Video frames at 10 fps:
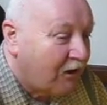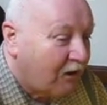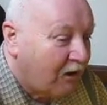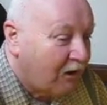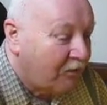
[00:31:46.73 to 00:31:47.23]

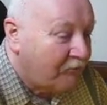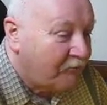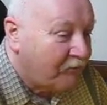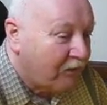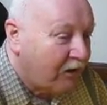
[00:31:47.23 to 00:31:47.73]

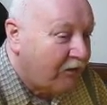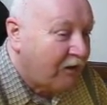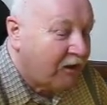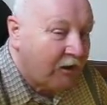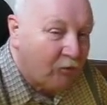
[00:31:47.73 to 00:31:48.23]
and
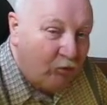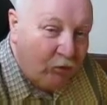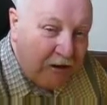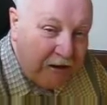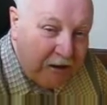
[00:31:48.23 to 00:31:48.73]
then get
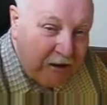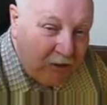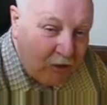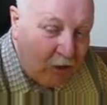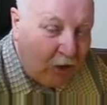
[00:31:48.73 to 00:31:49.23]
really
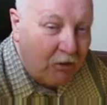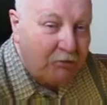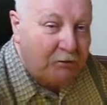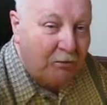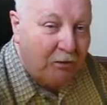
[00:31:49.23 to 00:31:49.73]

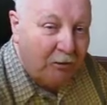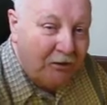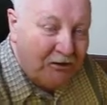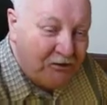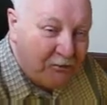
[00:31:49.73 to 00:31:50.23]
knowledgeable
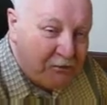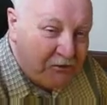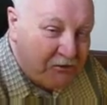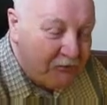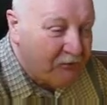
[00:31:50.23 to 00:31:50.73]
about these
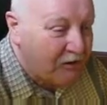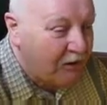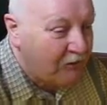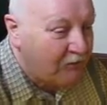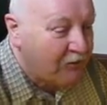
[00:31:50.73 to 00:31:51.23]
specific
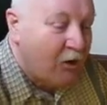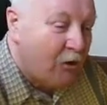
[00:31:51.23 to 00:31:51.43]
areas,